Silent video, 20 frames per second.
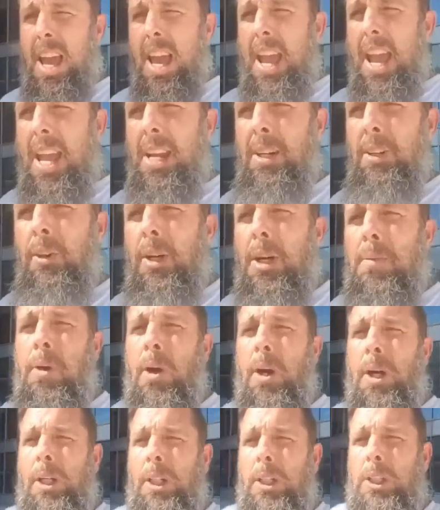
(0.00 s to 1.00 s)
Andrea
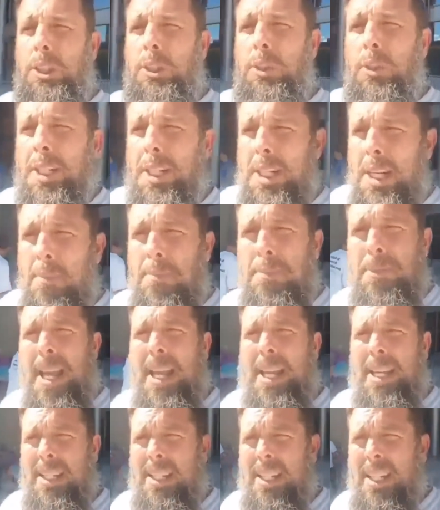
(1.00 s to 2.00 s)
Parker's doing an
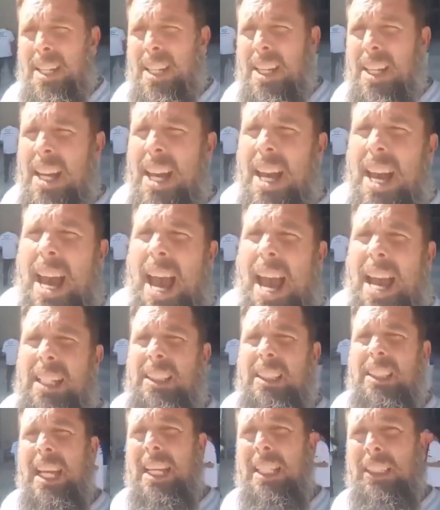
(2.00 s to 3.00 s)
update
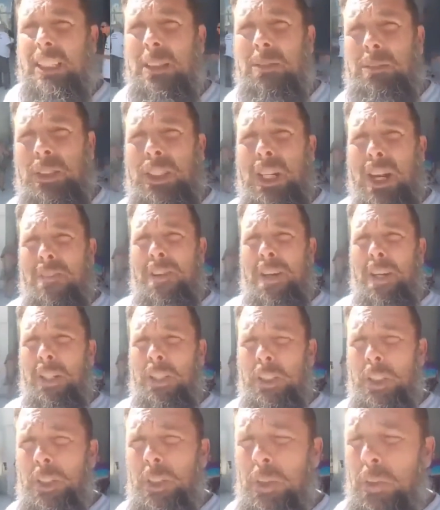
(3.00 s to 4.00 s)
and saying some stuff here
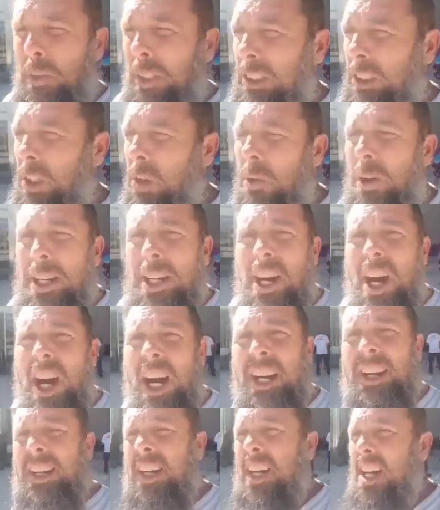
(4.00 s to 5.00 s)
too, what's going
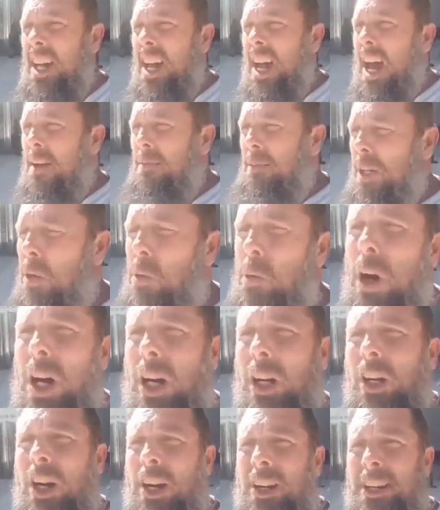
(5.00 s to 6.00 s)
on. I'm gonna
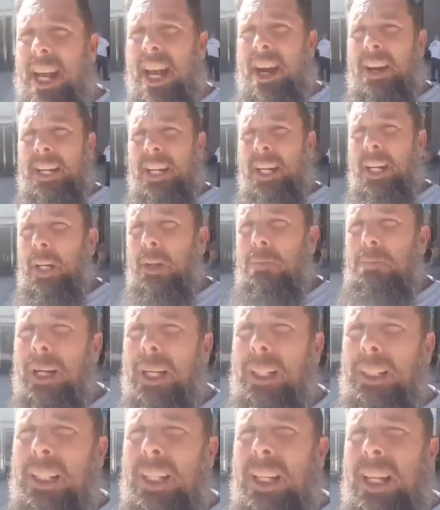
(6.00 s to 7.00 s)
walk on down here,
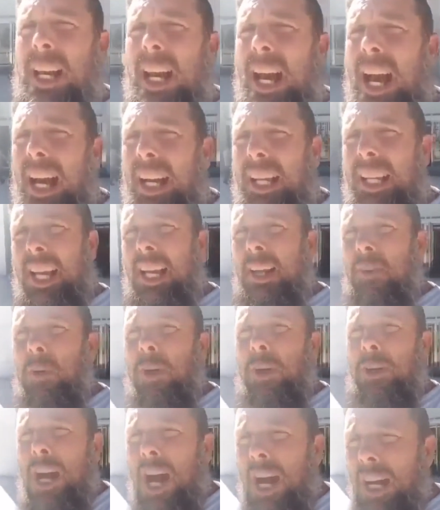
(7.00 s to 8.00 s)
but again,
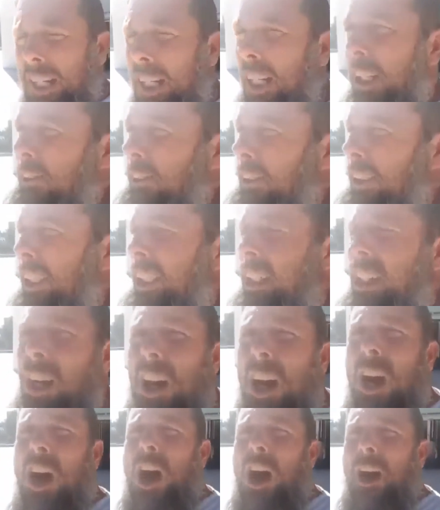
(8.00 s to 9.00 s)
we're not guilty
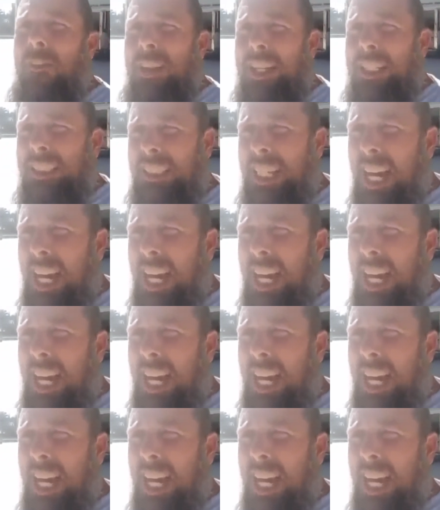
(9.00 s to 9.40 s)
on these